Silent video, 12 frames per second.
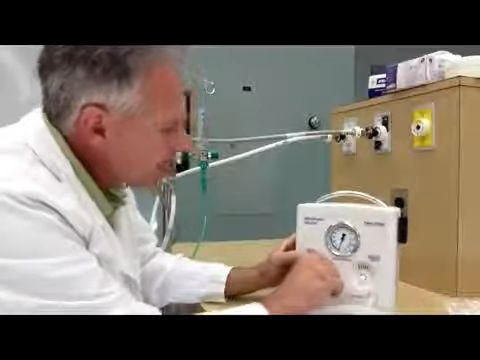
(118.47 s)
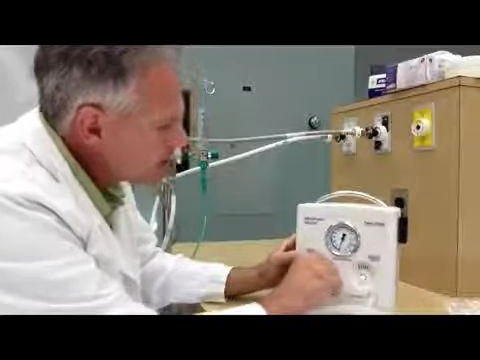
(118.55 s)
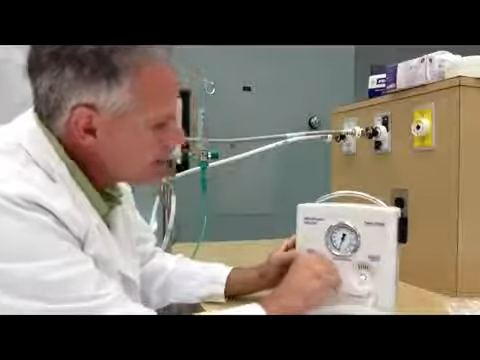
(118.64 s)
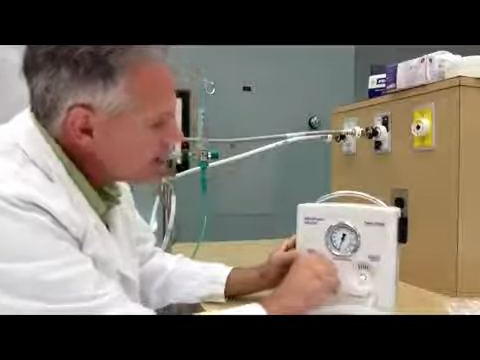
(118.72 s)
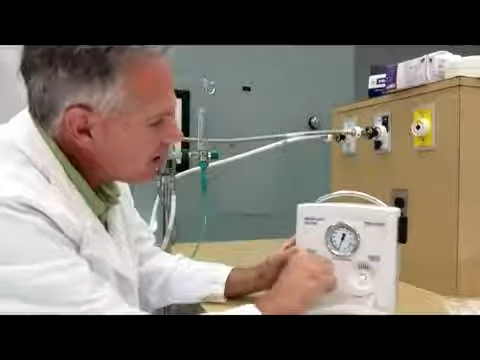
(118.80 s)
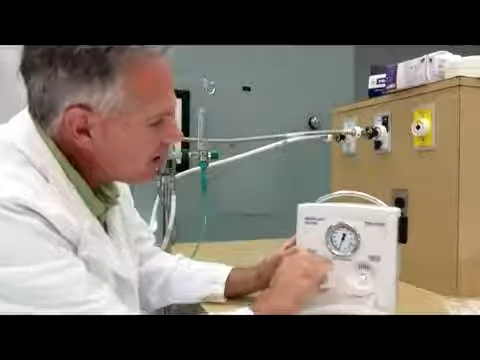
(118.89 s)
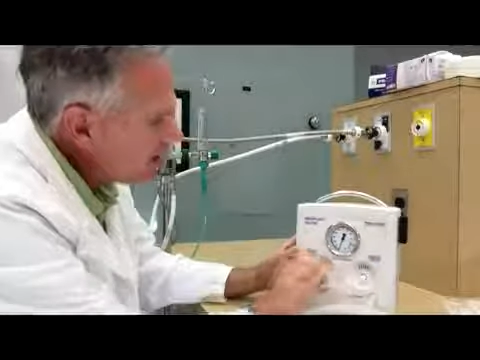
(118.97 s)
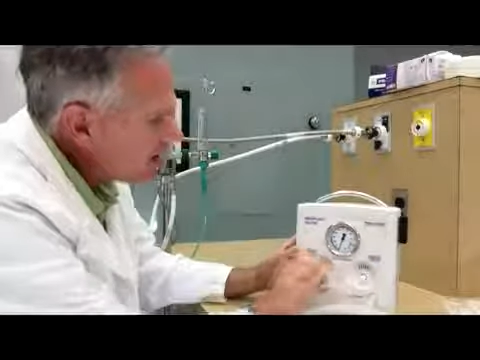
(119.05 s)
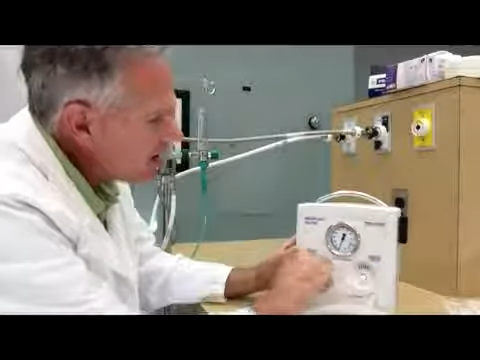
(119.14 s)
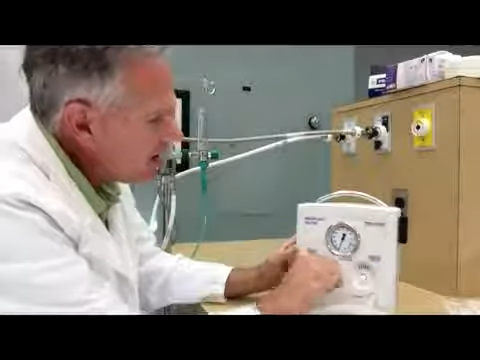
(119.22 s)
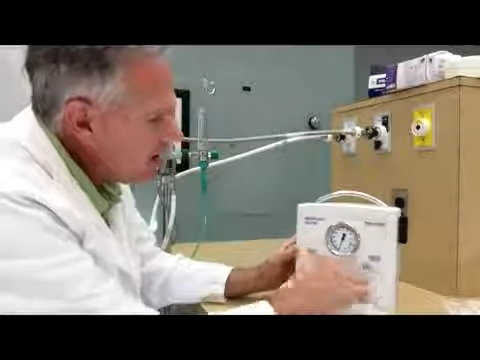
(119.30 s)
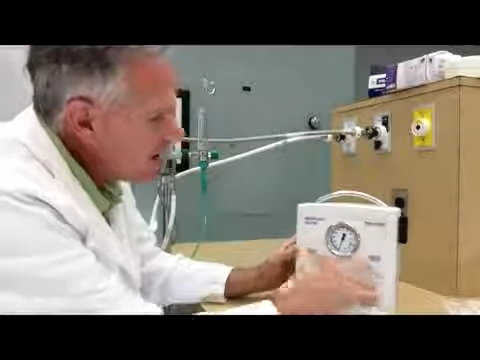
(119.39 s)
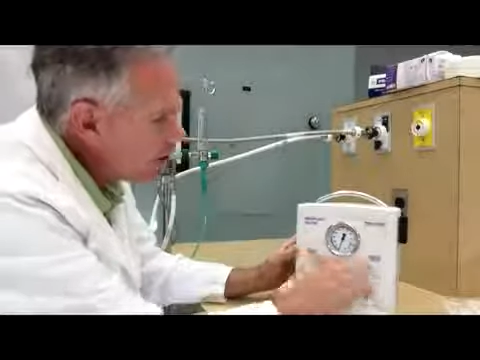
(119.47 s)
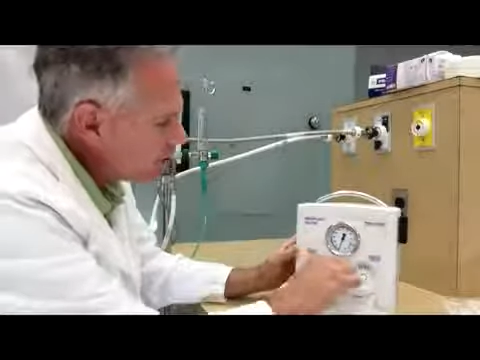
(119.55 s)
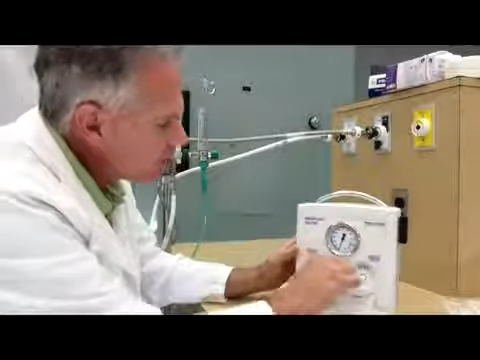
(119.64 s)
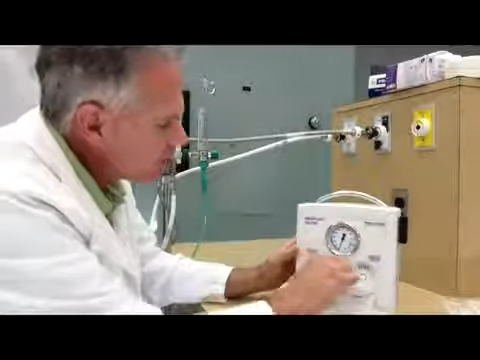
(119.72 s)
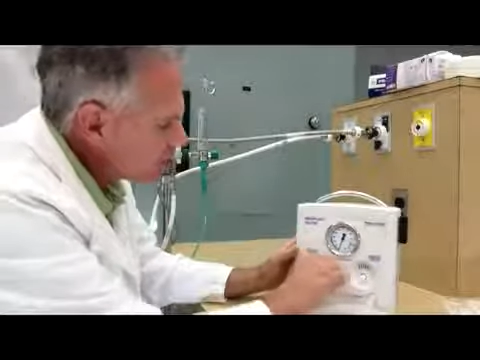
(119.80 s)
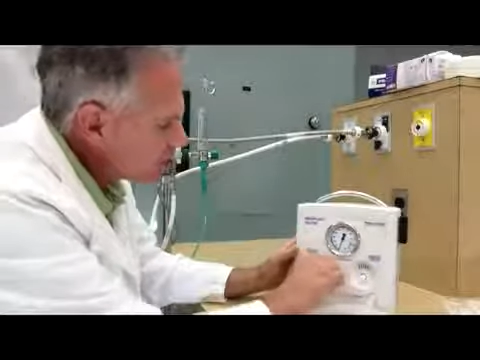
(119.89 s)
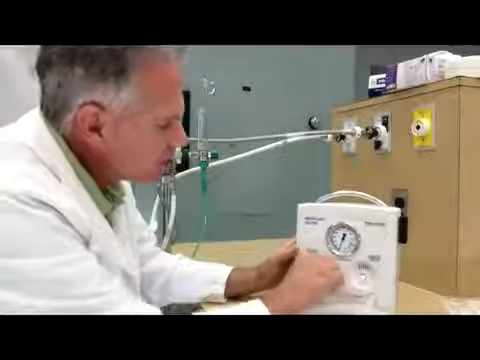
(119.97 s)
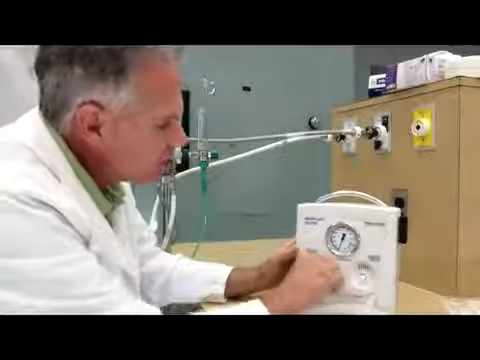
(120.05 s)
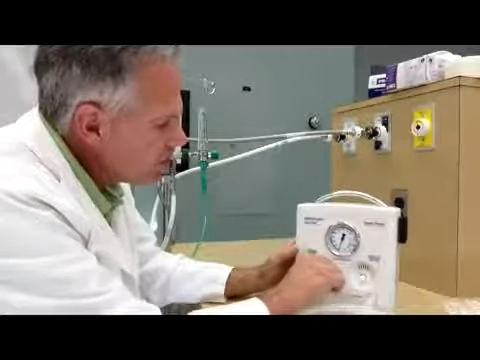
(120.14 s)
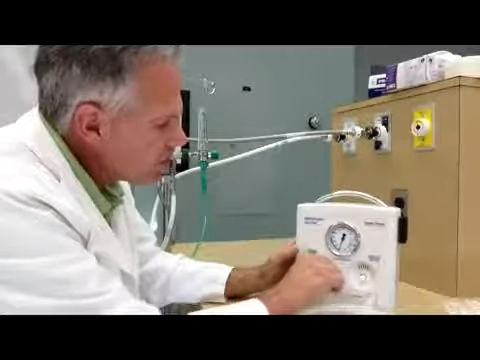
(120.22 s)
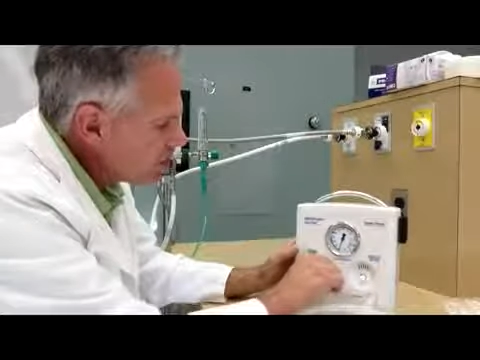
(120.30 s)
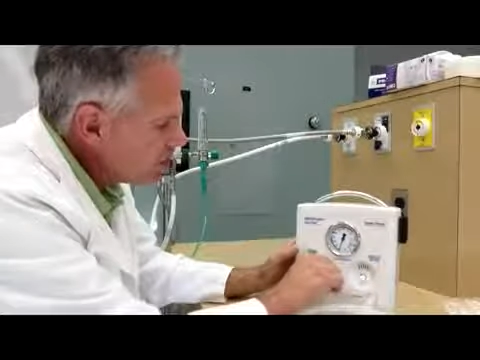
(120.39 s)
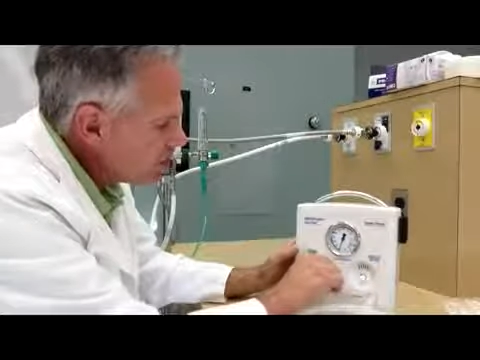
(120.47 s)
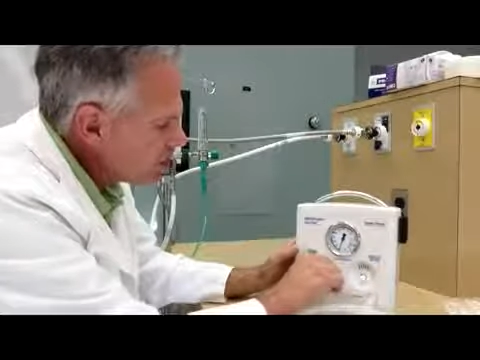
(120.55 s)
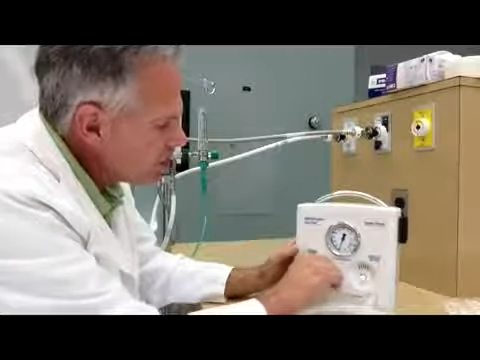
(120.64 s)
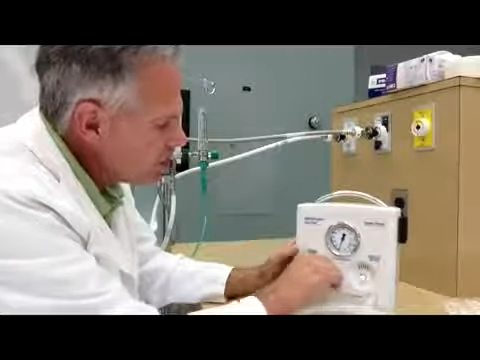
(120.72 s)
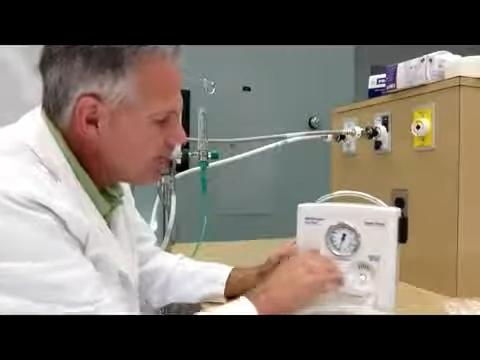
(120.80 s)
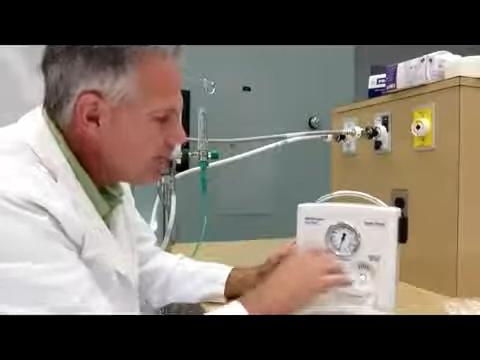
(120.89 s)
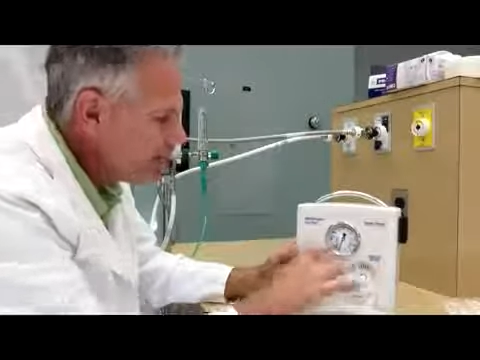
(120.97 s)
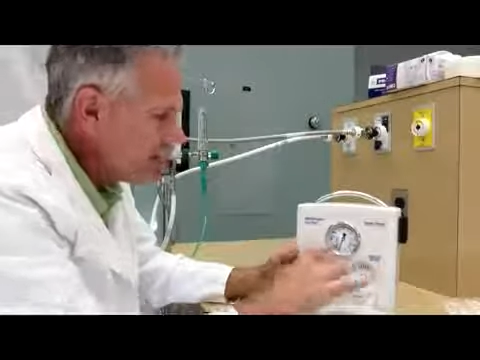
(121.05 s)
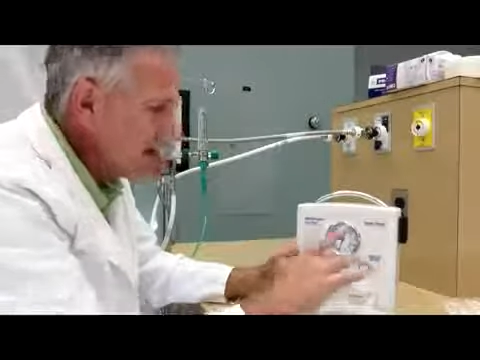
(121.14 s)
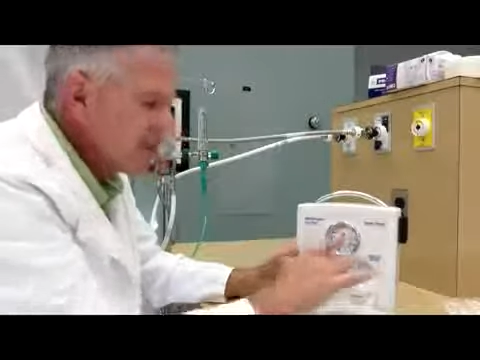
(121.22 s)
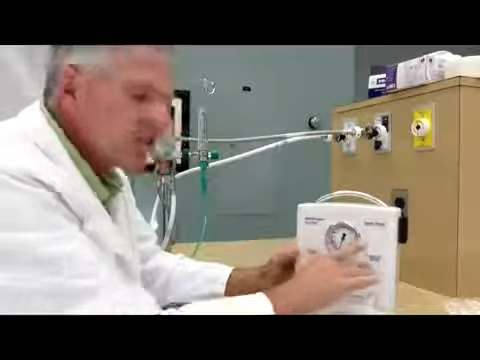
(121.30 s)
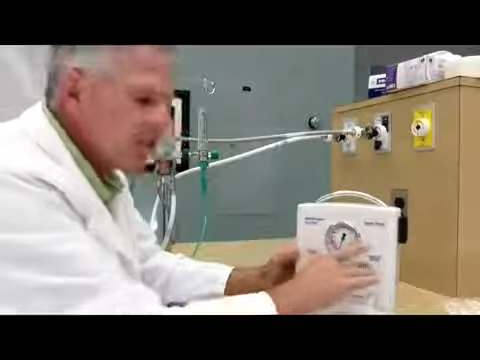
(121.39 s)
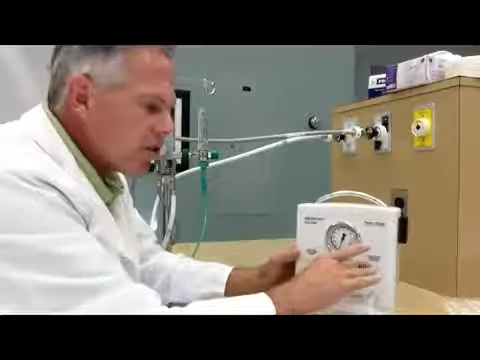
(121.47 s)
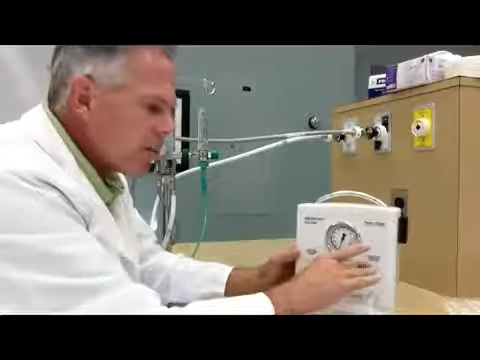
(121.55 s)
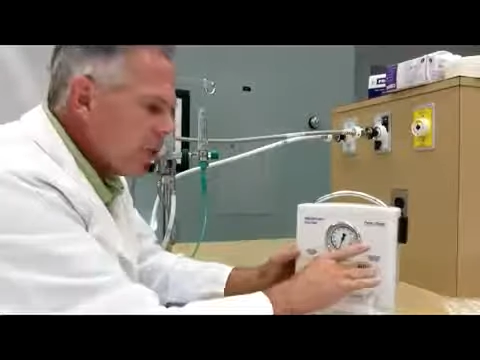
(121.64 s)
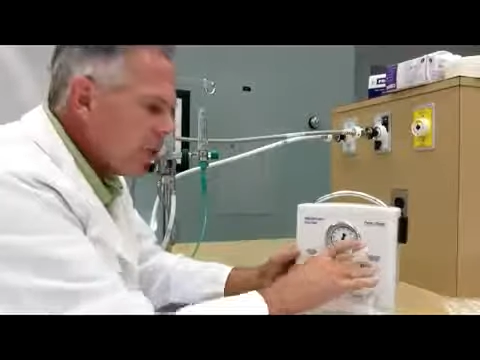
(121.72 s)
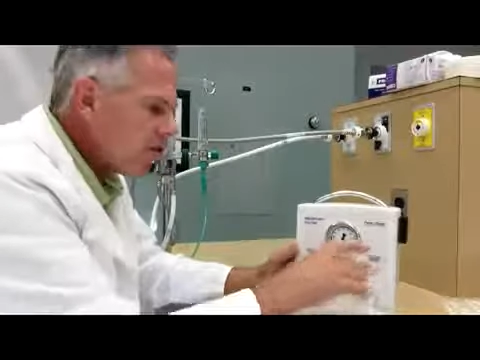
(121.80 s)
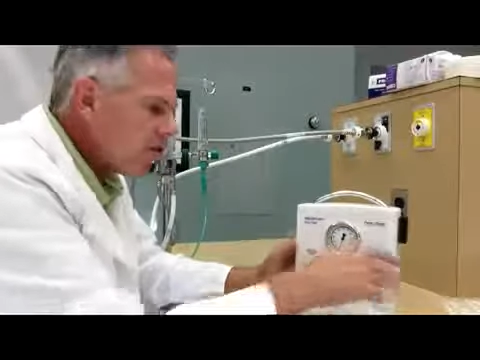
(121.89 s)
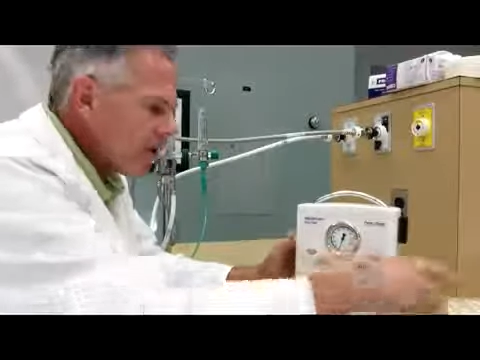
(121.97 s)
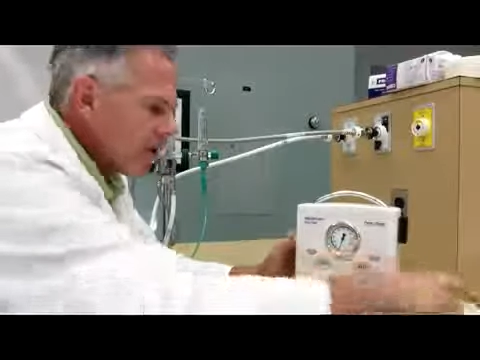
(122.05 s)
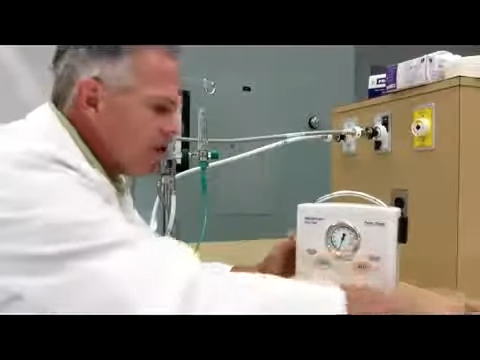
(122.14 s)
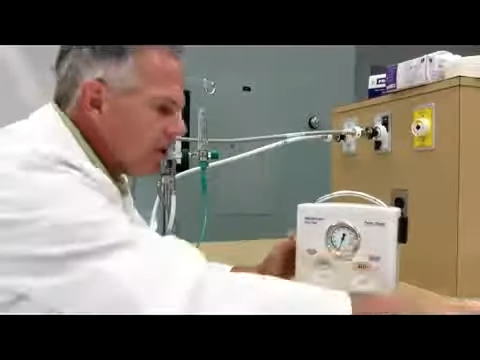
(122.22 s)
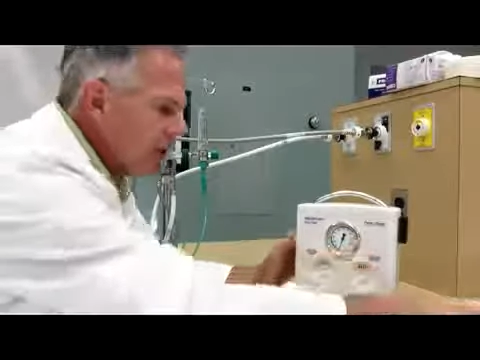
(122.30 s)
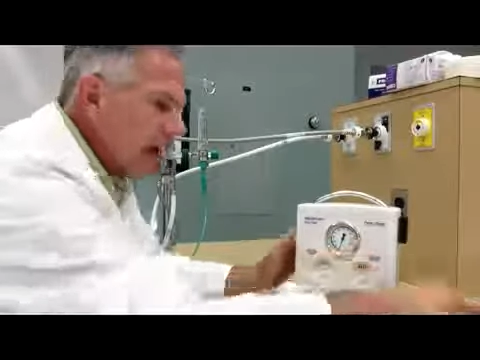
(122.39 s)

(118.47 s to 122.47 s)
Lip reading: It's got little arrows here to show you which way to turn them. So they're both sealed.